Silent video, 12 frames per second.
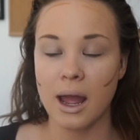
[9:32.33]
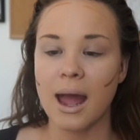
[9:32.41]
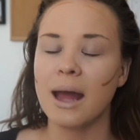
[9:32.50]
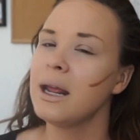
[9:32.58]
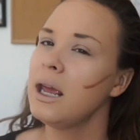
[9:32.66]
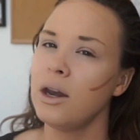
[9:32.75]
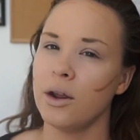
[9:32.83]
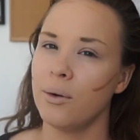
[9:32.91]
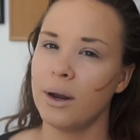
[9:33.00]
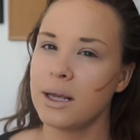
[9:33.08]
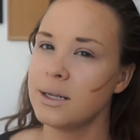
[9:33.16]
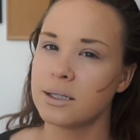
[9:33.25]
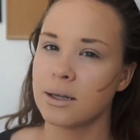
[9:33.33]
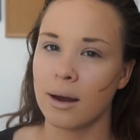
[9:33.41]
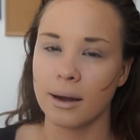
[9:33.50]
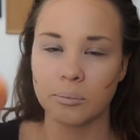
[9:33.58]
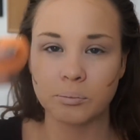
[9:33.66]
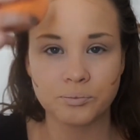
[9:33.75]
And he knew it, he
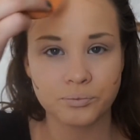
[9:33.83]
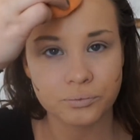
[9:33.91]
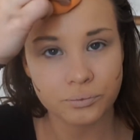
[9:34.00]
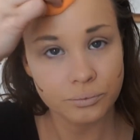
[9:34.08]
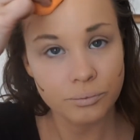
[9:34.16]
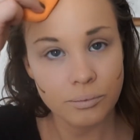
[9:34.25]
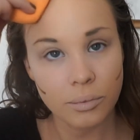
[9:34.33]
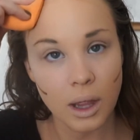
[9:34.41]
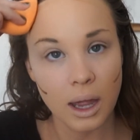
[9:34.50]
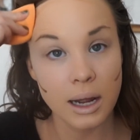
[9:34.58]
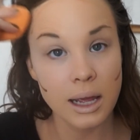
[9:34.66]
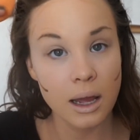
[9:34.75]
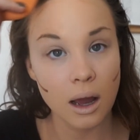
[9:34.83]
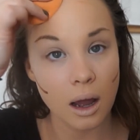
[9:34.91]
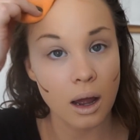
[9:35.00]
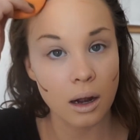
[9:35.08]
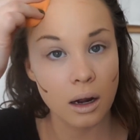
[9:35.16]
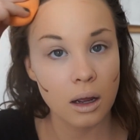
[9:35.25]
saw it. And he
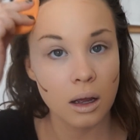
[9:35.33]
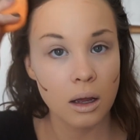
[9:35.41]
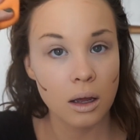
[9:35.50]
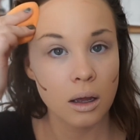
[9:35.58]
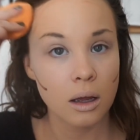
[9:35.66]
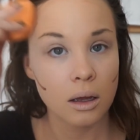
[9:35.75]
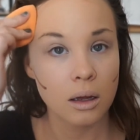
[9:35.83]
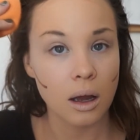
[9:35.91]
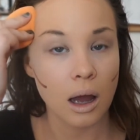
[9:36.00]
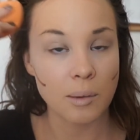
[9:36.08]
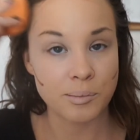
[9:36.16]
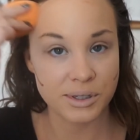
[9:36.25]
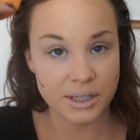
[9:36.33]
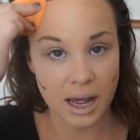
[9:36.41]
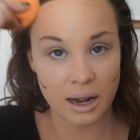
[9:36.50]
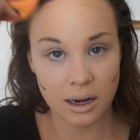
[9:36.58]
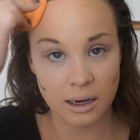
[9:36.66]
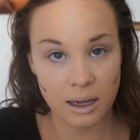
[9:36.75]
got
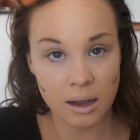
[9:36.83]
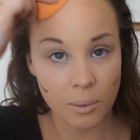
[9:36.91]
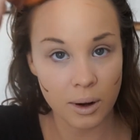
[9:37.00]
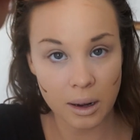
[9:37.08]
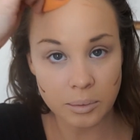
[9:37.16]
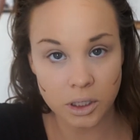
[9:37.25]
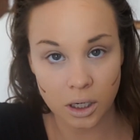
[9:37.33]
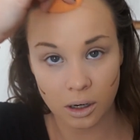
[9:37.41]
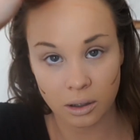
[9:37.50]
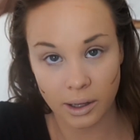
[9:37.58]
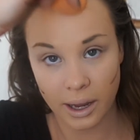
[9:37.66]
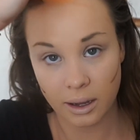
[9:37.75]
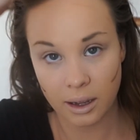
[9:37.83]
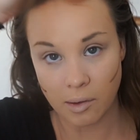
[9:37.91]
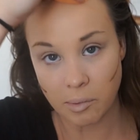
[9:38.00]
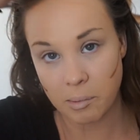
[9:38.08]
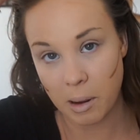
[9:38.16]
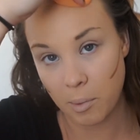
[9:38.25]
upset, and he went up to her like, give
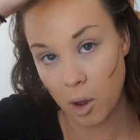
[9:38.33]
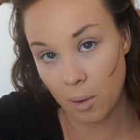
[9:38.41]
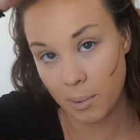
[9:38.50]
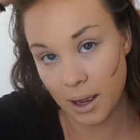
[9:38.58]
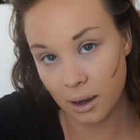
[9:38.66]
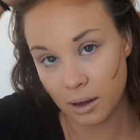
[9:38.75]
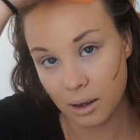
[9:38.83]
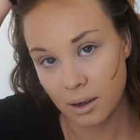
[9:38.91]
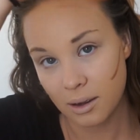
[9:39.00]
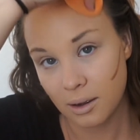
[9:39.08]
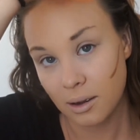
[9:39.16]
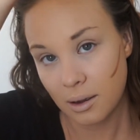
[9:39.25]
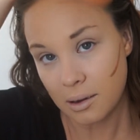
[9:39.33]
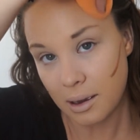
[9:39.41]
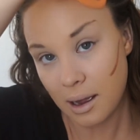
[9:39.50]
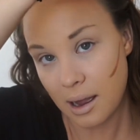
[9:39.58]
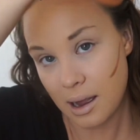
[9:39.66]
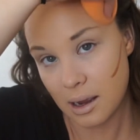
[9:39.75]
me my ball back.
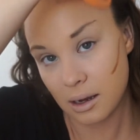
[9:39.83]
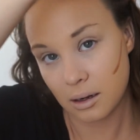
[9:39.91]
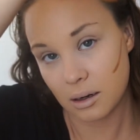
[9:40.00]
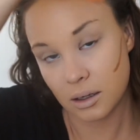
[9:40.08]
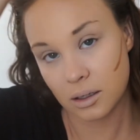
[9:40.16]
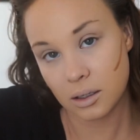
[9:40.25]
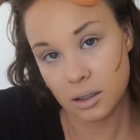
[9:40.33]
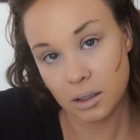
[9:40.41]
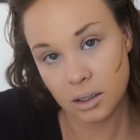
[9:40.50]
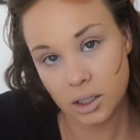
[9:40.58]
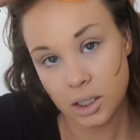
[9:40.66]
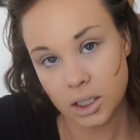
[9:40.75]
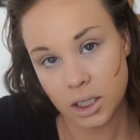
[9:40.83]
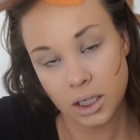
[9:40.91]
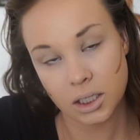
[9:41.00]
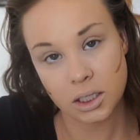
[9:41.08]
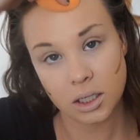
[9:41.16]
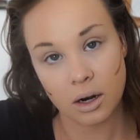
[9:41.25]
And she
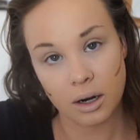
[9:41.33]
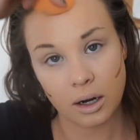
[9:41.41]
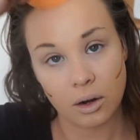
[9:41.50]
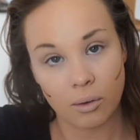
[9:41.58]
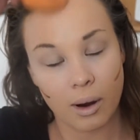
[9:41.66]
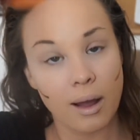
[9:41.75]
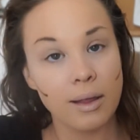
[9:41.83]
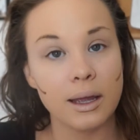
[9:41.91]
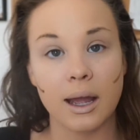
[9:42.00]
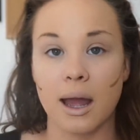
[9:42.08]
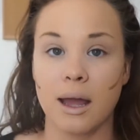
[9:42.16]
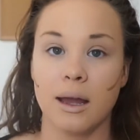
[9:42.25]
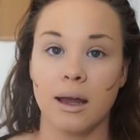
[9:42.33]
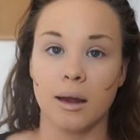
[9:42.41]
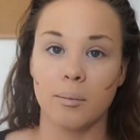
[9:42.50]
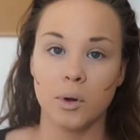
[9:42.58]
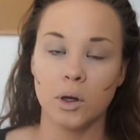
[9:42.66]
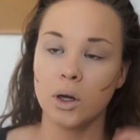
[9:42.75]
started growling at
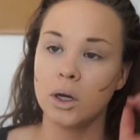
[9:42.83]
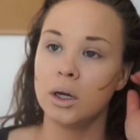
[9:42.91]
him.